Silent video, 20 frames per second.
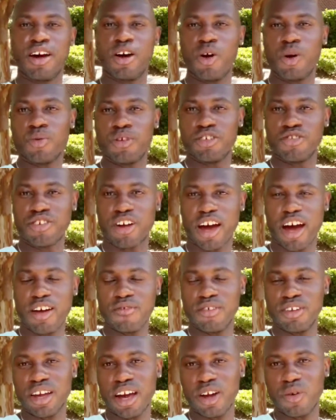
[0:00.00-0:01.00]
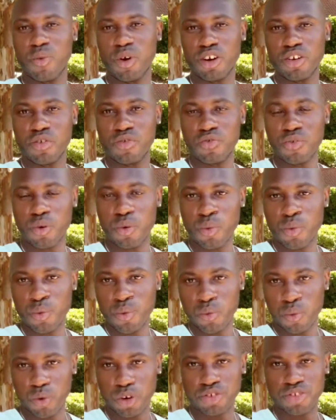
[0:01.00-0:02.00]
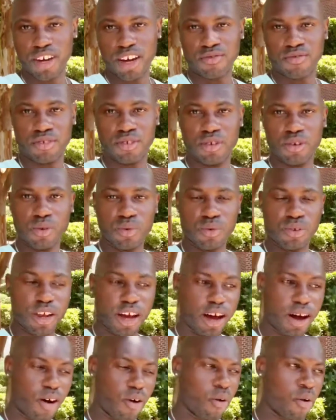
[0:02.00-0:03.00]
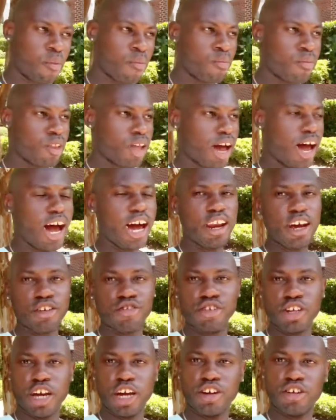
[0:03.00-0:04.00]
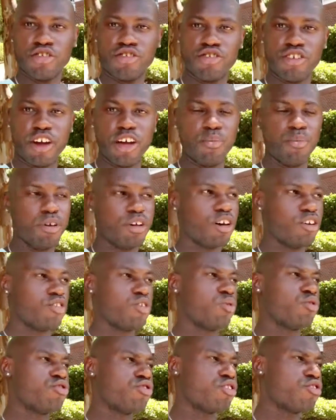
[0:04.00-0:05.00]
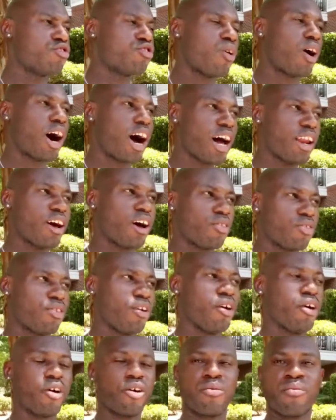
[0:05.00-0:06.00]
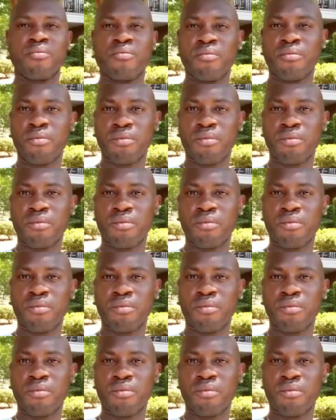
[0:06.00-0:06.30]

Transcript: I hope that you're having a wonderful Wednesday afternoon. Now, I had to actually get in the shade because it was just so hot out there,